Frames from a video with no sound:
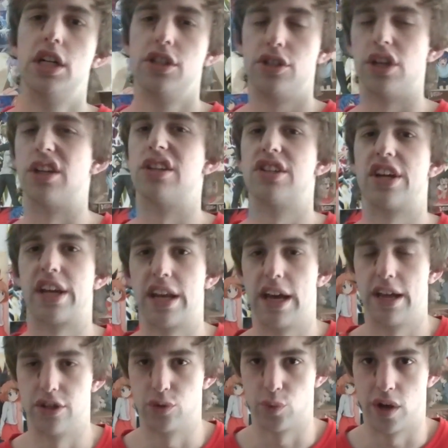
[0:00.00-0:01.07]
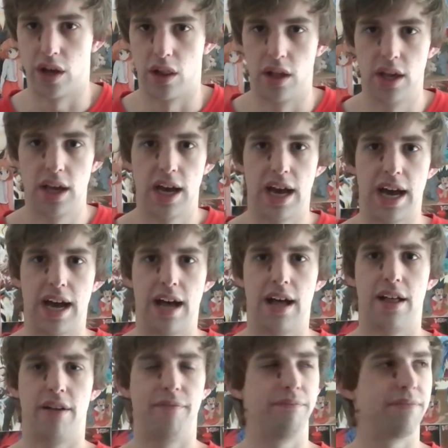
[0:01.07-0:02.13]
so you can check it out as well.
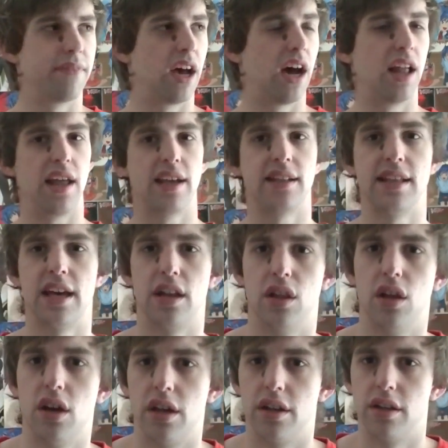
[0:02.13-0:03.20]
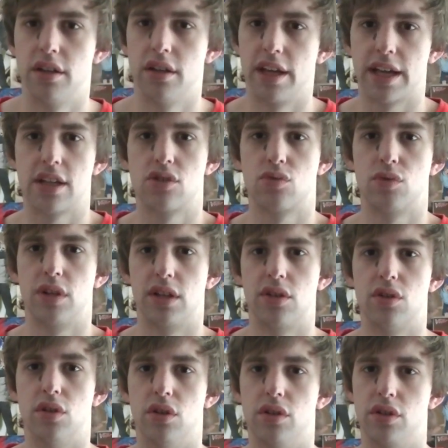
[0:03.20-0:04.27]
Um, I like that a lot. I think it's really
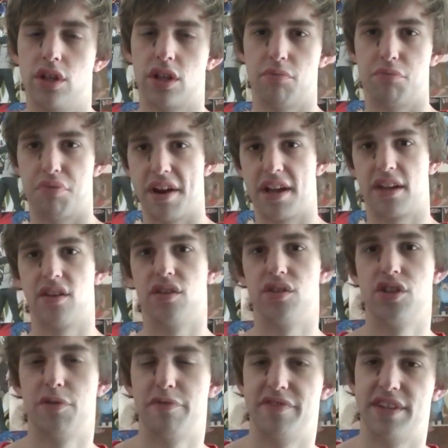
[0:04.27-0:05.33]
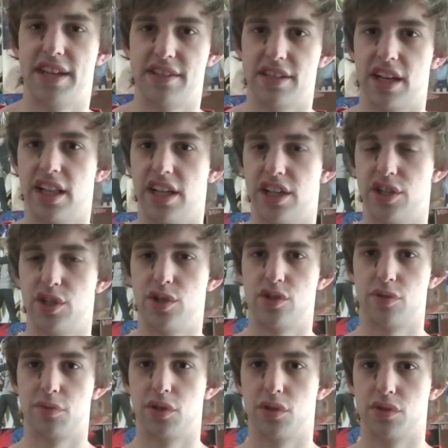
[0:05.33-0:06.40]
cool. You can break it on top of Dantalian and do
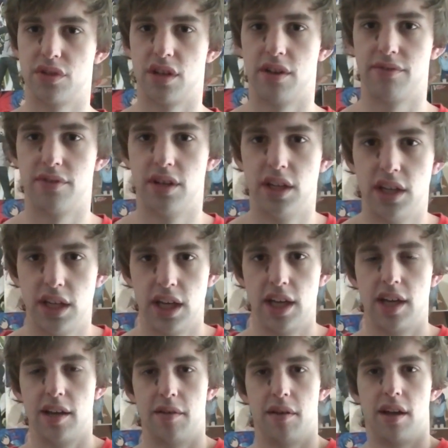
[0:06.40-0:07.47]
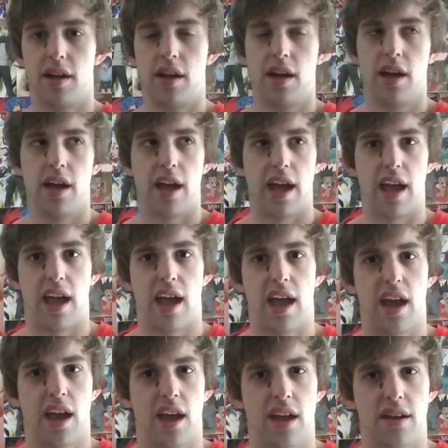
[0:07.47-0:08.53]
some cool stuff.
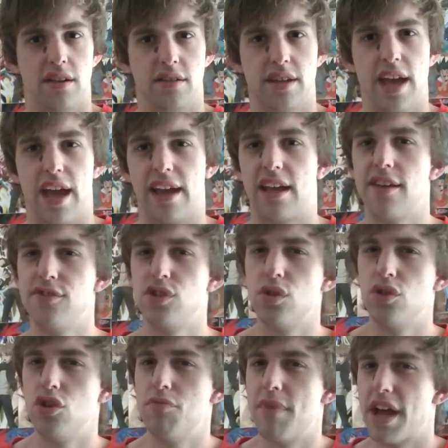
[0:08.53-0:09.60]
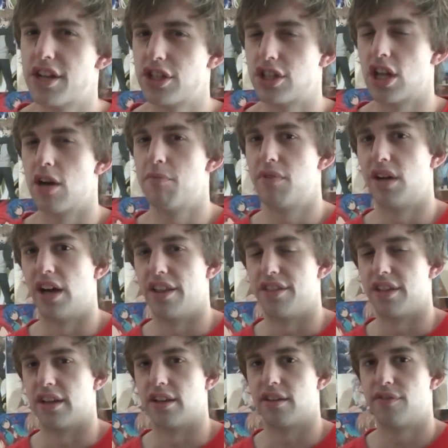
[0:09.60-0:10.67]
And yeah, it gives you a new magic number, I
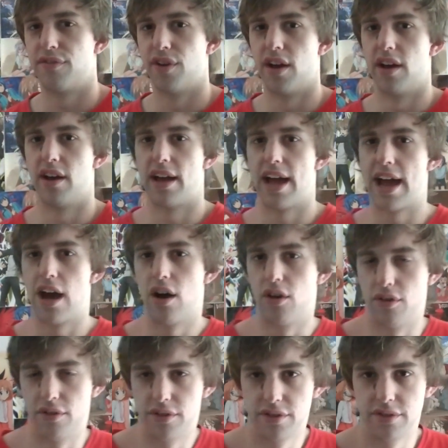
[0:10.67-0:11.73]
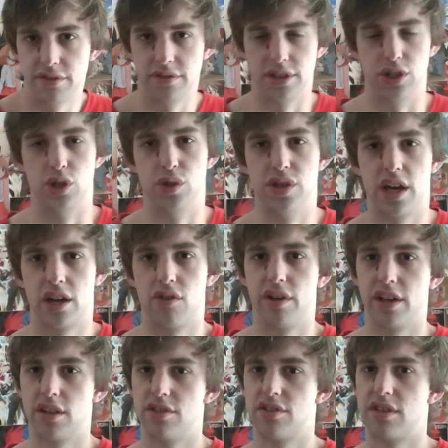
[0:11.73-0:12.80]
think, for how the new Dark
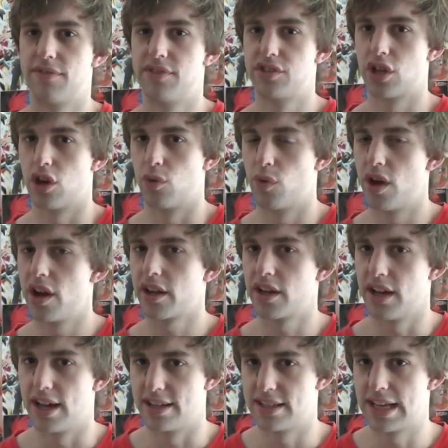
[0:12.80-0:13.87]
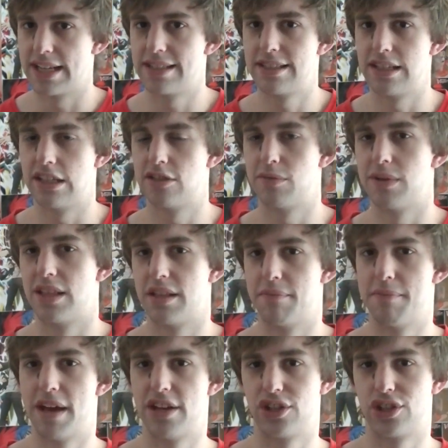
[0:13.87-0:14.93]
Regular stuff is going to work. Uh, ten seems to be the
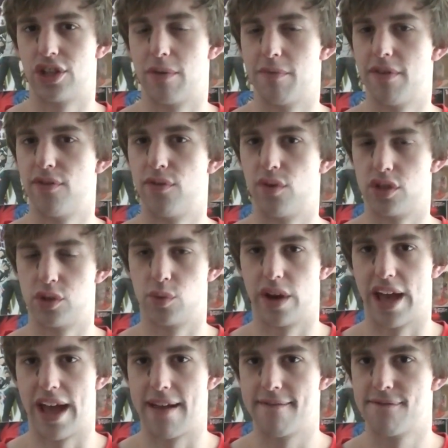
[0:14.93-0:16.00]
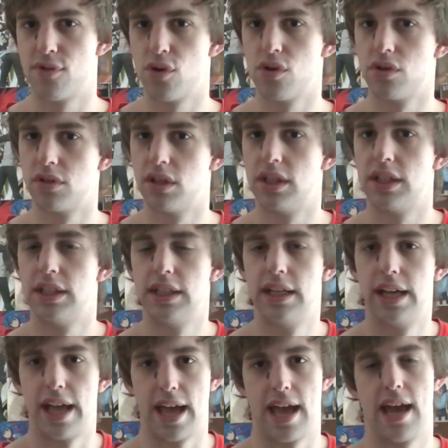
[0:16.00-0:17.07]
magic number for what you want to aim for,
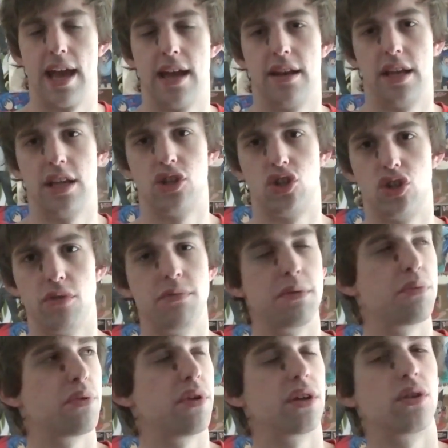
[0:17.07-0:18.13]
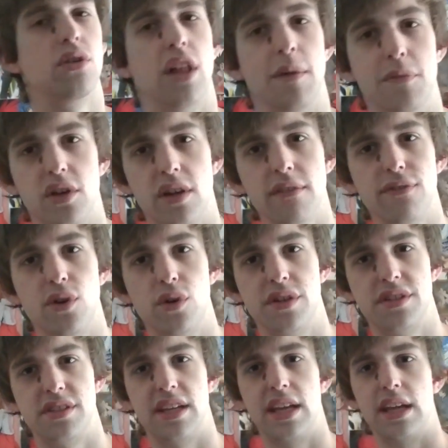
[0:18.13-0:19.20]
and it should be pretty cool. I'm looking forward to
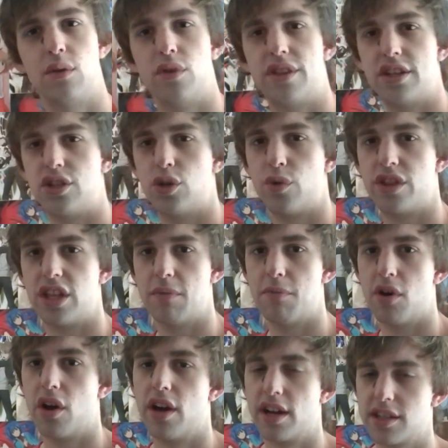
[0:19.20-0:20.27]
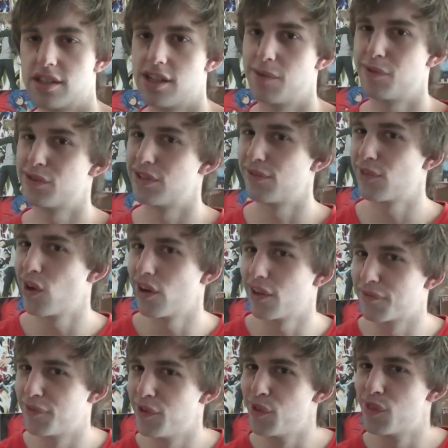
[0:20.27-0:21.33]
seeing what they do with the Amon archetype, because they've got
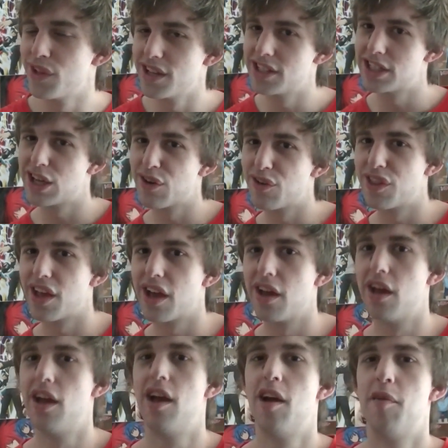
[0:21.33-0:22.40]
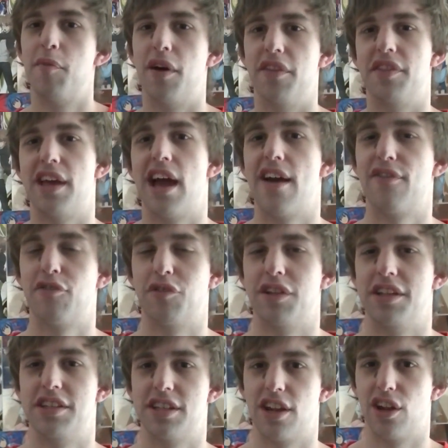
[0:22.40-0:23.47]
a few things here and there, but they haven't
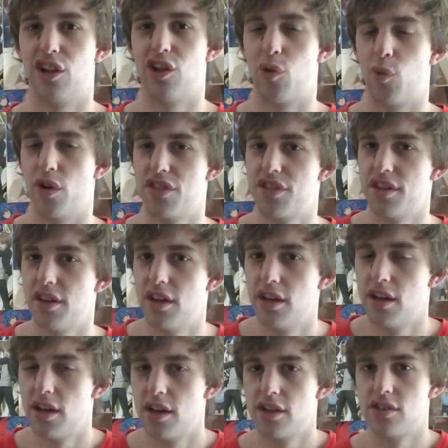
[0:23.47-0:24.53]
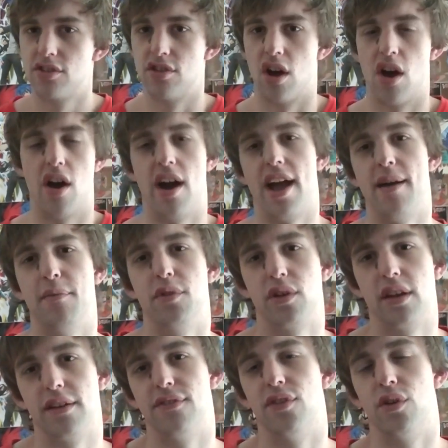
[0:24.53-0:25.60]
really done a lot with it. So I am
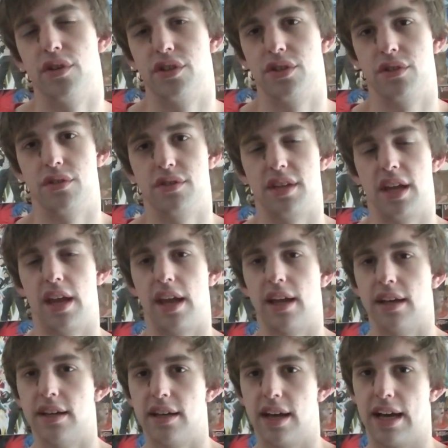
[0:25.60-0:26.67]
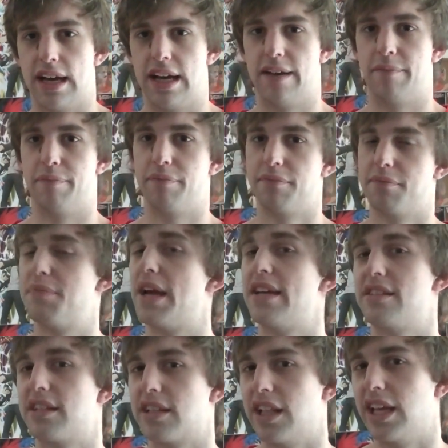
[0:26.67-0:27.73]
looking forward to seeing, um,
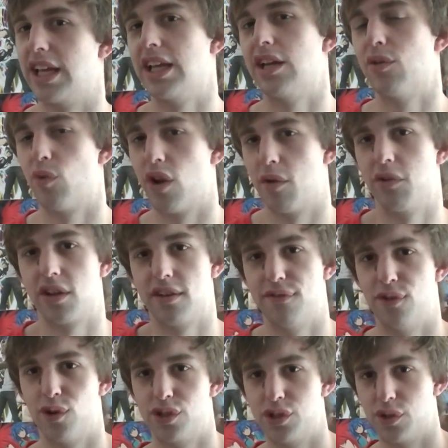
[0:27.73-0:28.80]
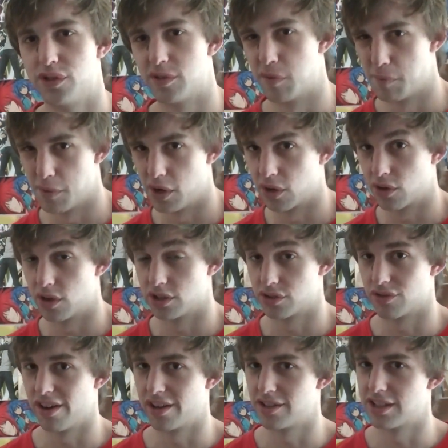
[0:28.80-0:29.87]
basically what I'm looking forward to is an Amon cross
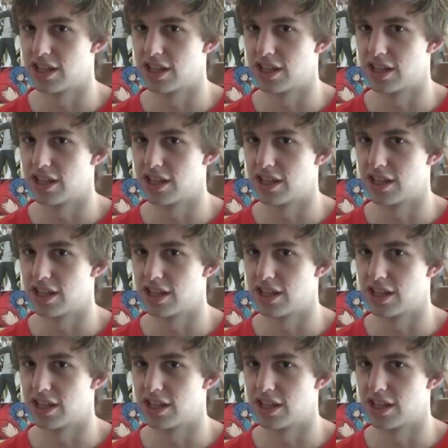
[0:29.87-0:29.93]
ride, because